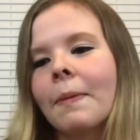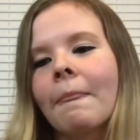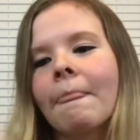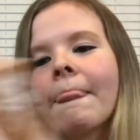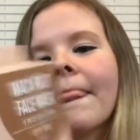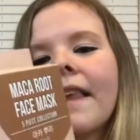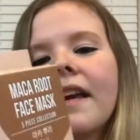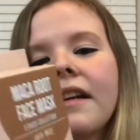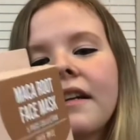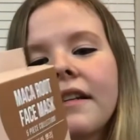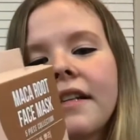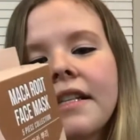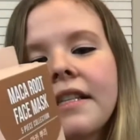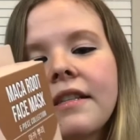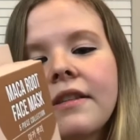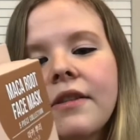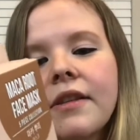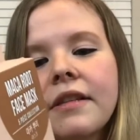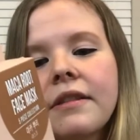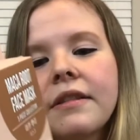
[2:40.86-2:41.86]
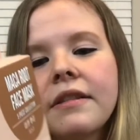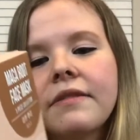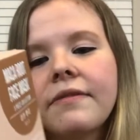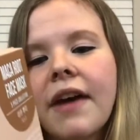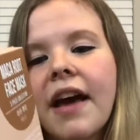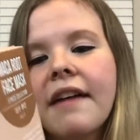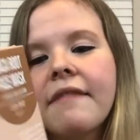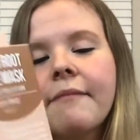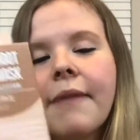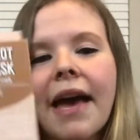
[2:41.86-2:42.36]
All right, so this is
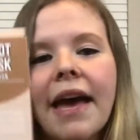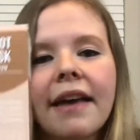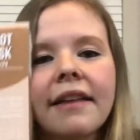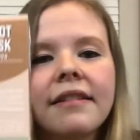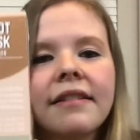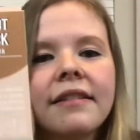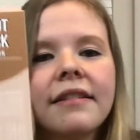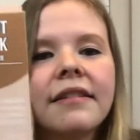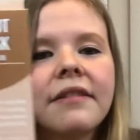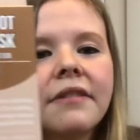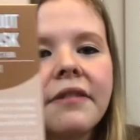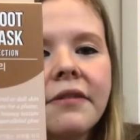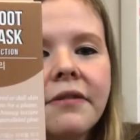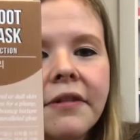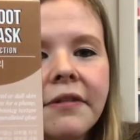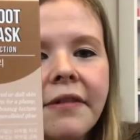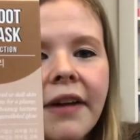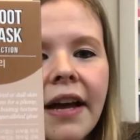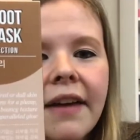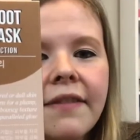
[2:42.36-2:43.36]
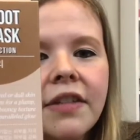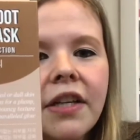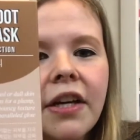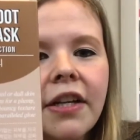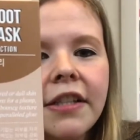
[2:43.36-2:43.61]
5 masks for $5.